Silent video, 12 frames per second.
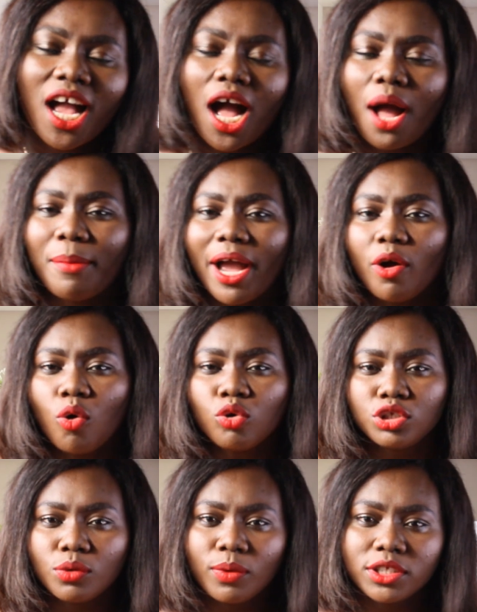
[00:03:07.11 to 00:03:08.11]
I
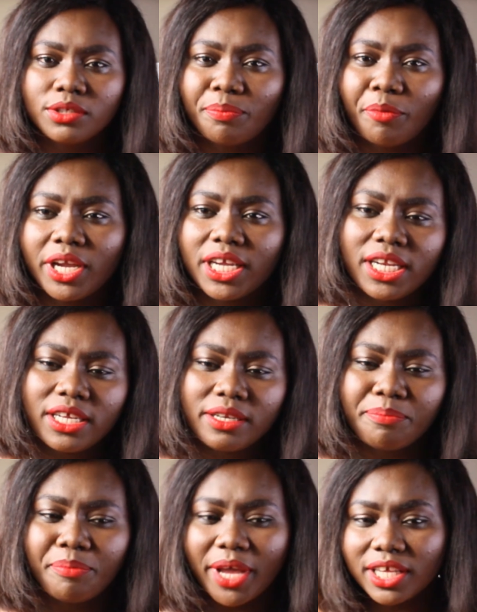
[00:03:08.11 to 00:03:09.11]
also want to break it
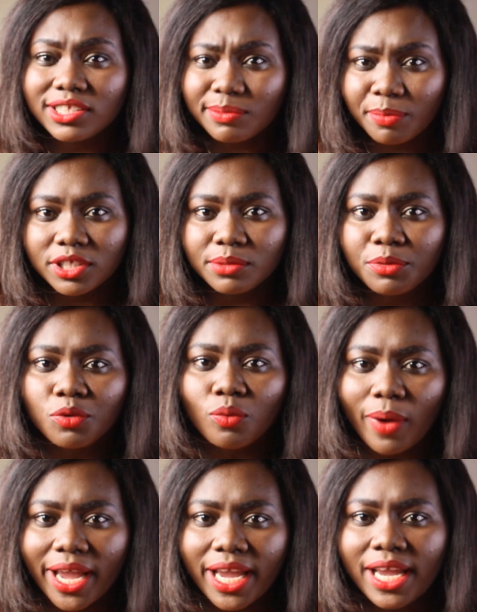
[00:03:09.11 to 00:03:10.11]
in the best possible
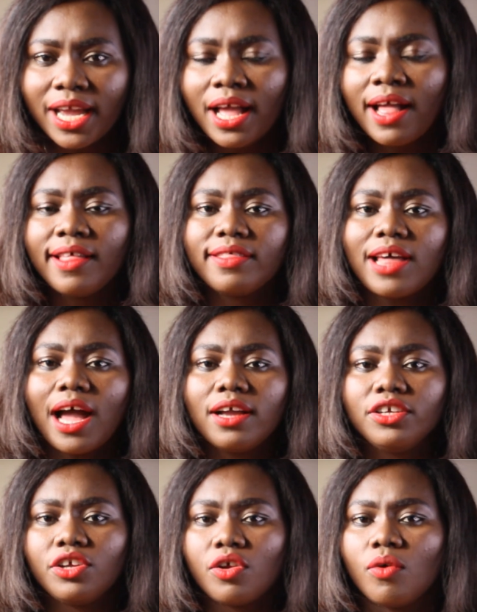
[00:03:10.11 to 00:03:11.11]
way
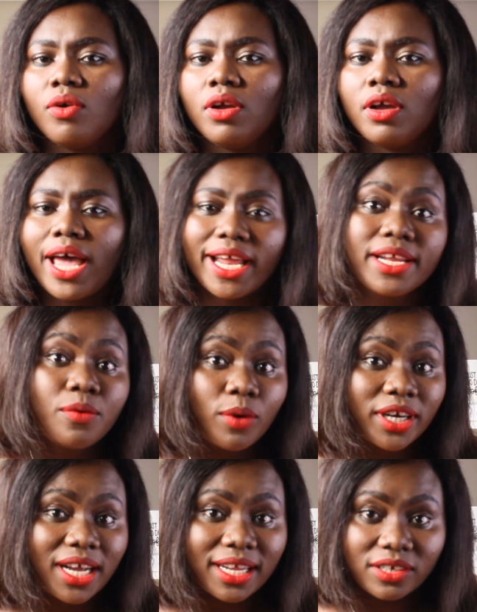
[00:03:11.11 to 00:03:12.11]
that, you know,
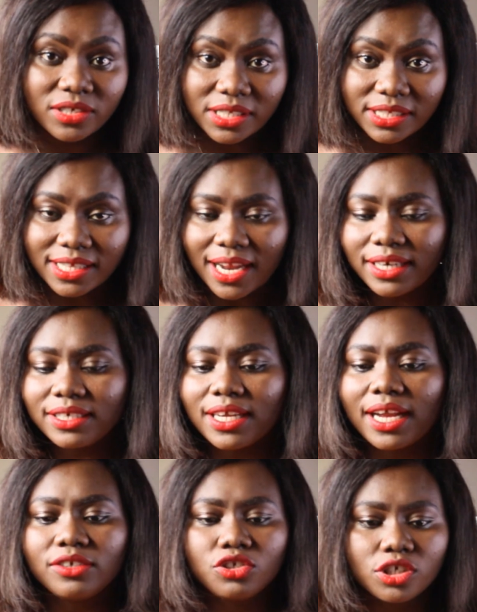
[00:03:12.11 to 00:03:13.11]
anyone can understand,
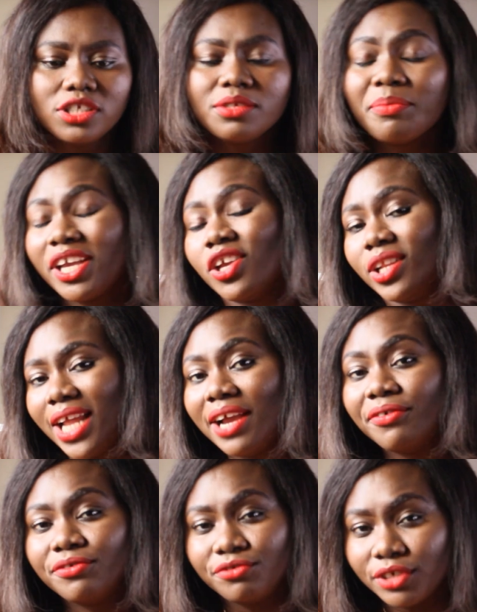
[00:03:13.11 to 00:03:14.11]
and just to make your
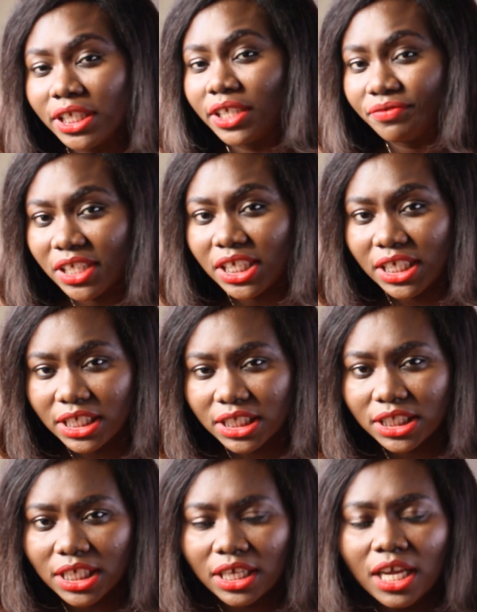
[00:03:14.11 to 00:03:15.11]
life really, really
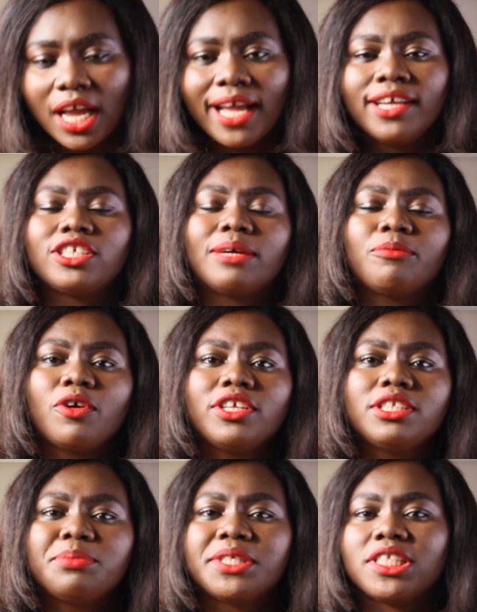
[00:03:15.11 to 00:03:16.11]
easy. So I'm
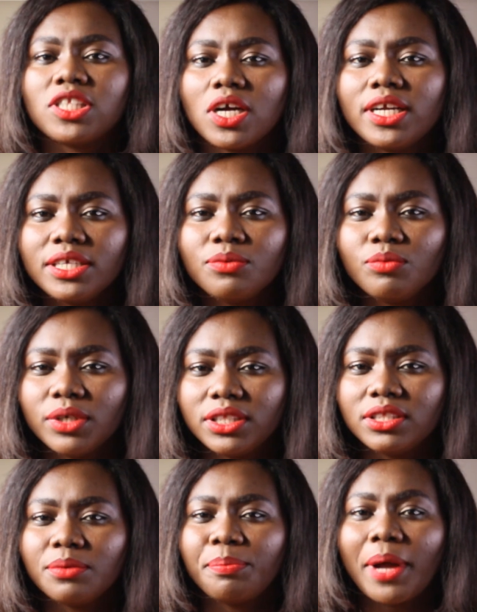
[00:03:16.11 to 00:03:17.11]
going to be starting
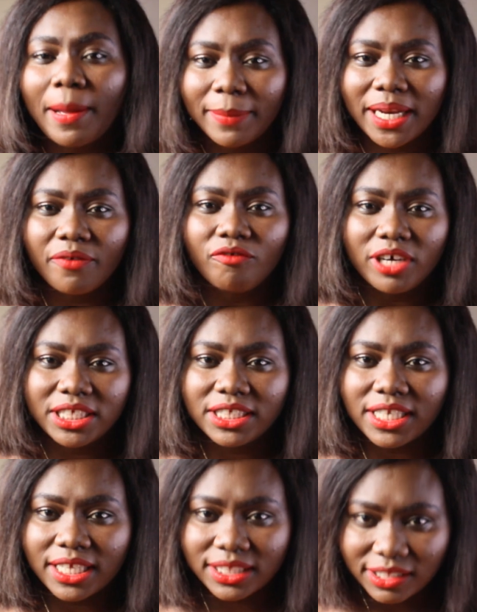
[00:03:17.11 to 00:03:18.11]
with the permanent
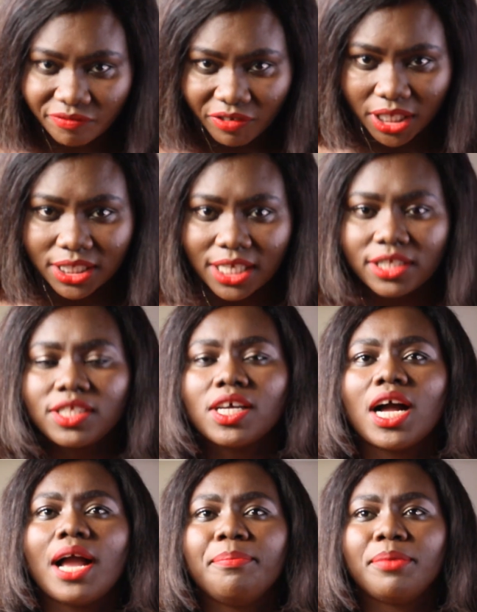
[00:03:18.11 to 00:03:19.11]
residency visa.
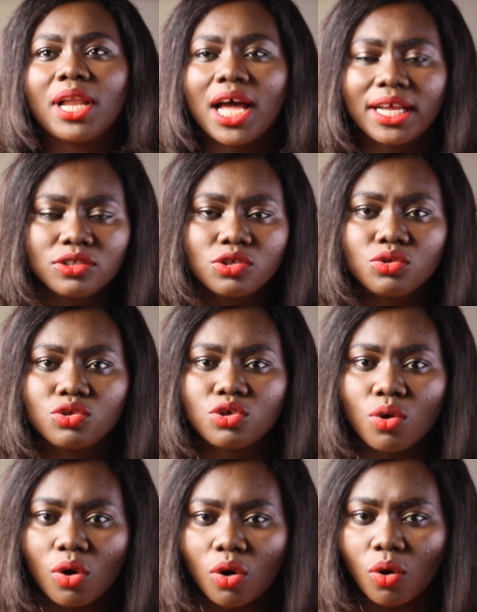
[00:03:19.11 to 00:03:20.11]
So I plan to
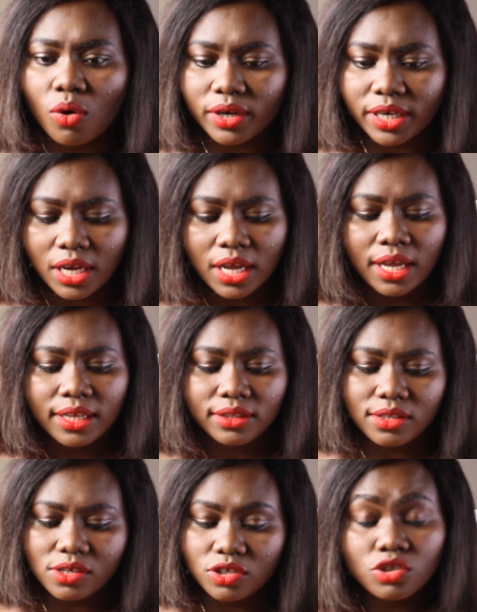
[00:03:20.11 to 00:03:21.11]
talk on
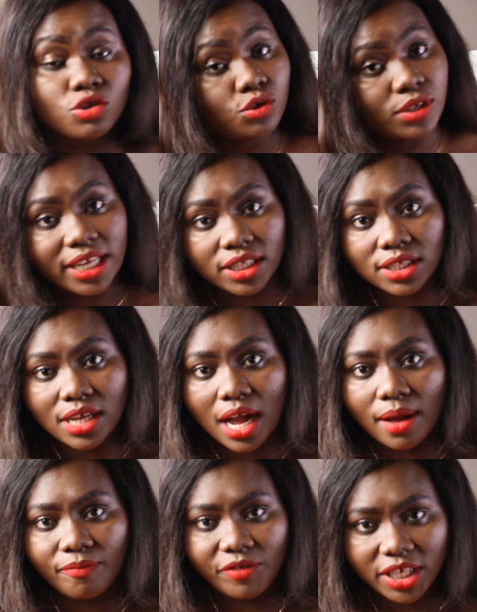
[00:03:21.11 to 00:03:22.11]
the student
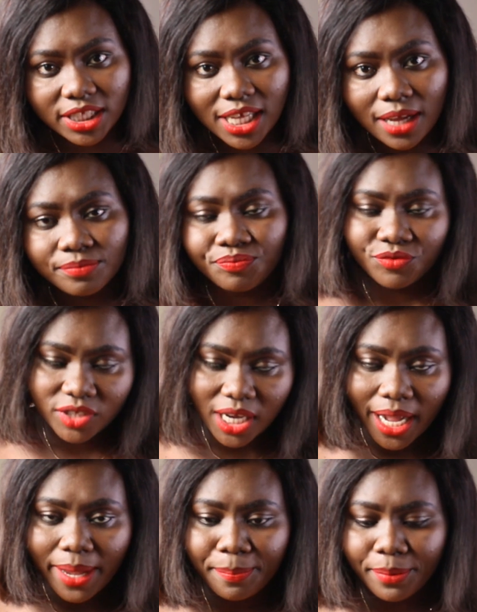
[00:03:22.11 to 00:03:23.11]
visa
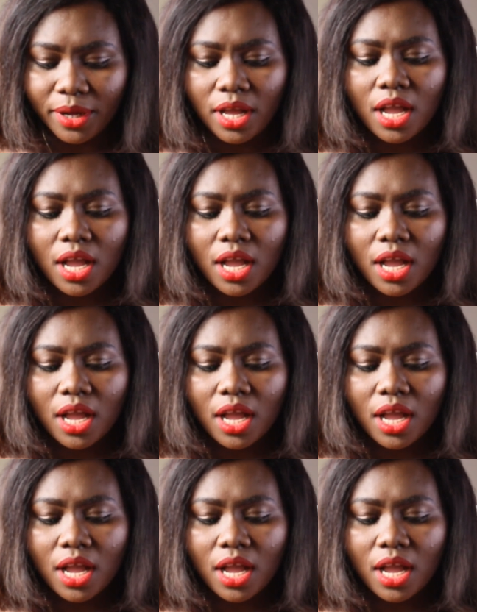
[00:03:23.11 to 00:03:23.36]
type.